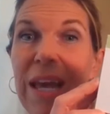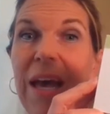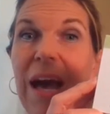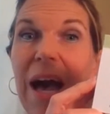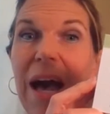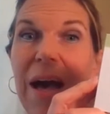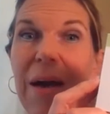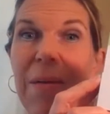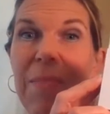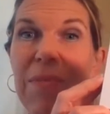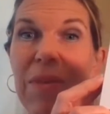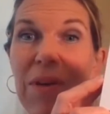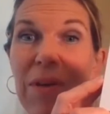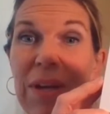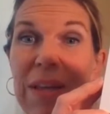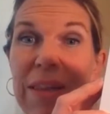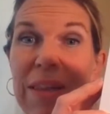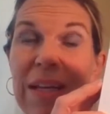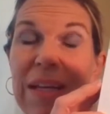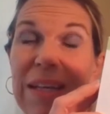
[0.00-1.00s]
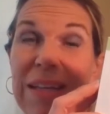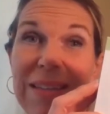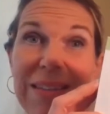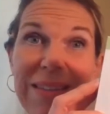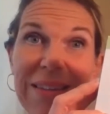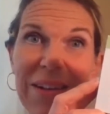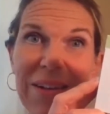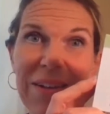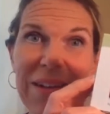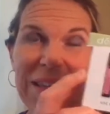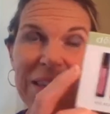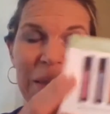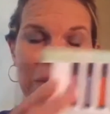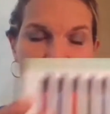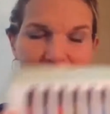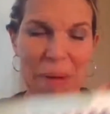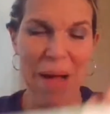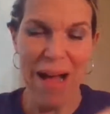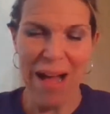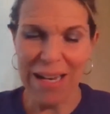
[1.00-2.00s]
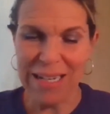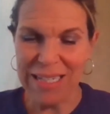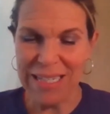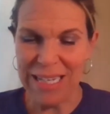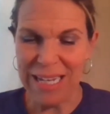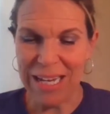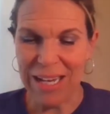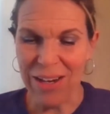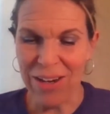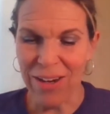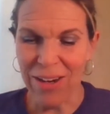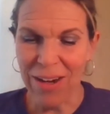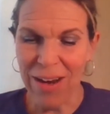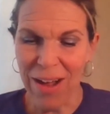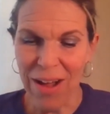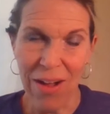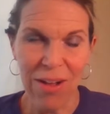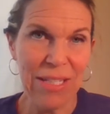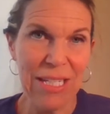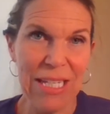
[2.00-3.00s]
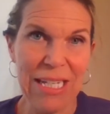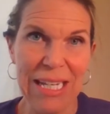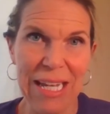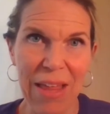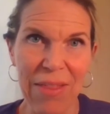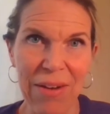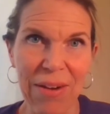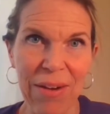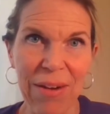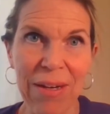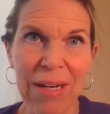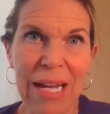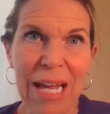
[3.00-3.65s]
They're in the box here all together.